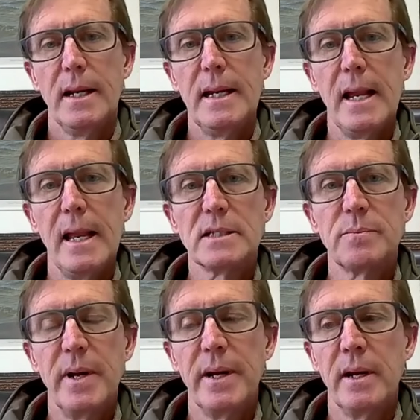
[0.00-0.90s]
yeah, that's
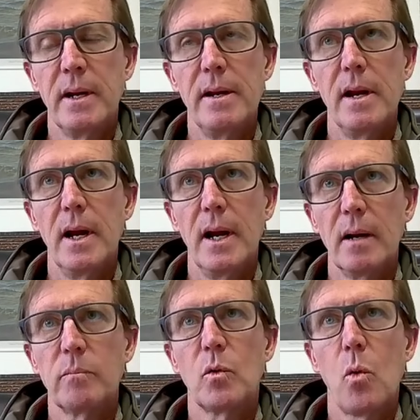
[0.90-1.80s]
been
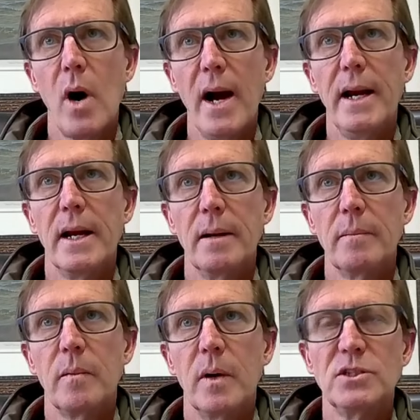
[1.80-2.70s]
quite
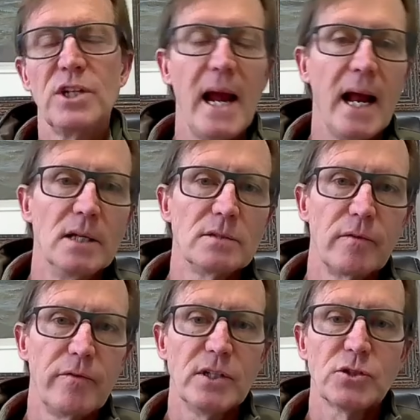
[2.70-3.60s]
a challenge
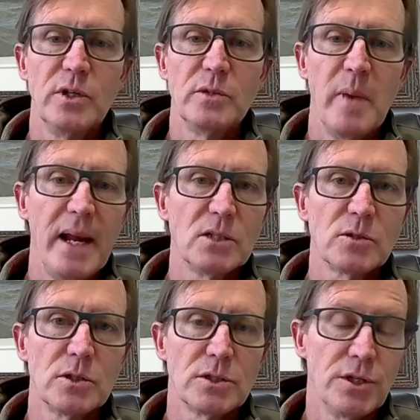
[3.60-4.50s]
for fisheries
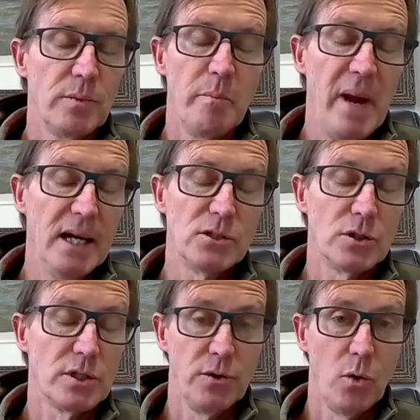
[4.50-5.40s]
managers
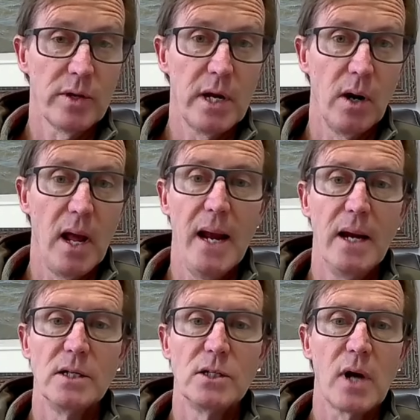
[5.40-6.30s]
in North
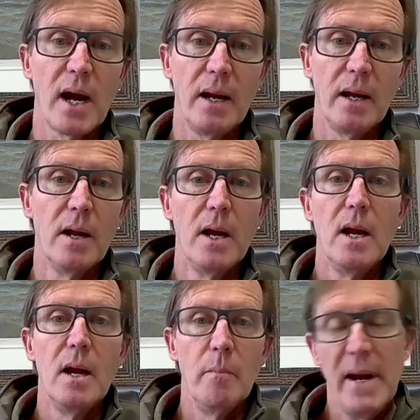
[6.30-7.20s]
Carolina to try to
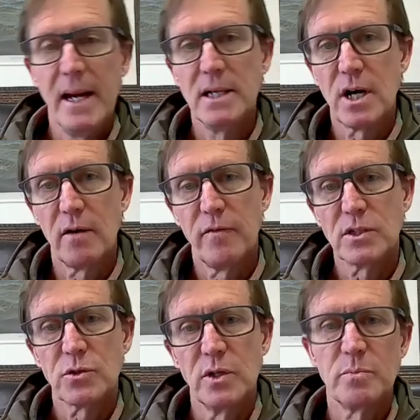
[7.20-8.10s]
manage our
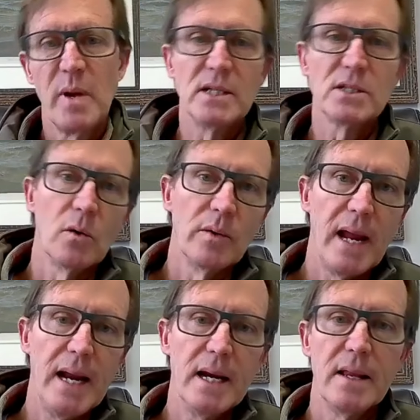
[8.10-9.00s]
fisheries based on
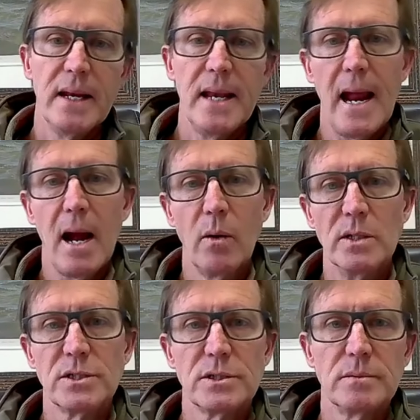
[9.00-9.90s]
data that now
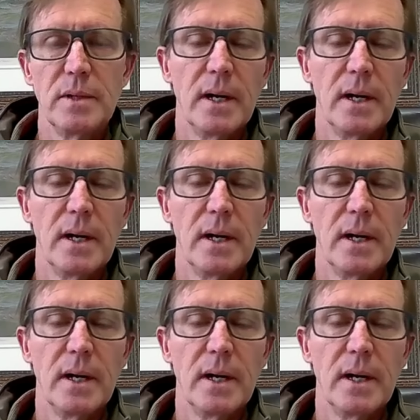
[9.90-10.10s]
is